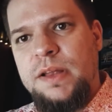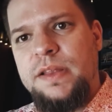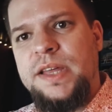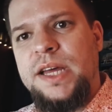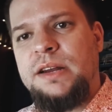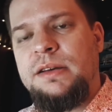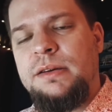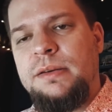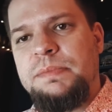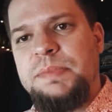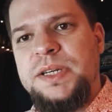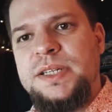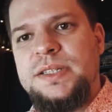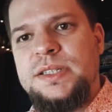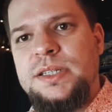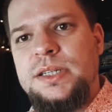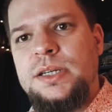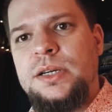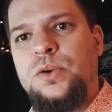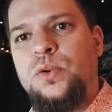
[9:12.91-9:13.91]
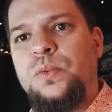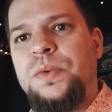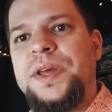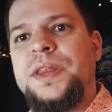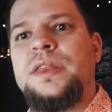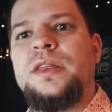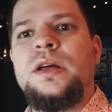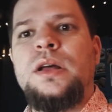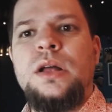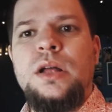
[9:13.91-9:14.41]
than a PC
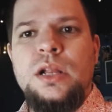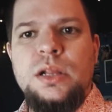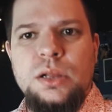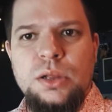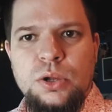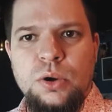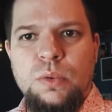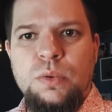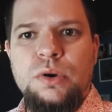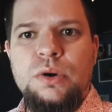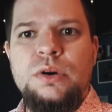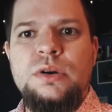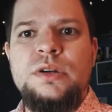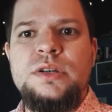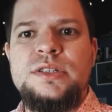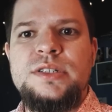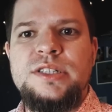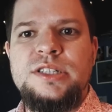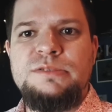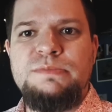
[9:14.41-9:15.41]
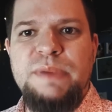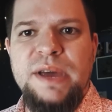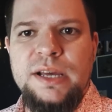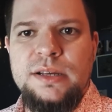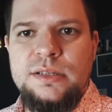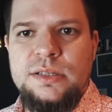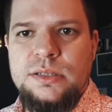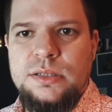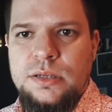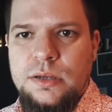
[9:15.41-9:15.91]
with lower
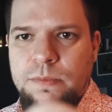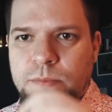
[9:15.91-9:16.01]
specs,